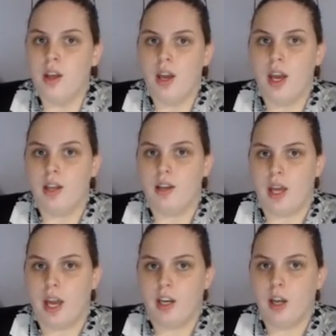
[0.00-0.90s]
and
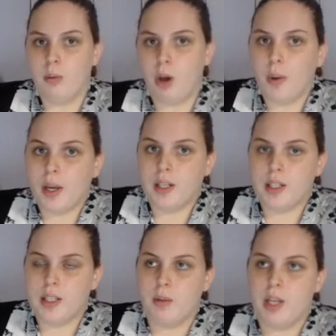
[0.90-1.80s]
they end up going to
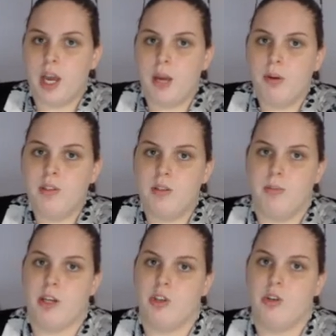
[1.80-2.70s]
some type of
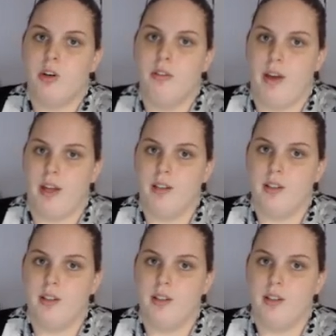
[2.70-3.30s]
special event,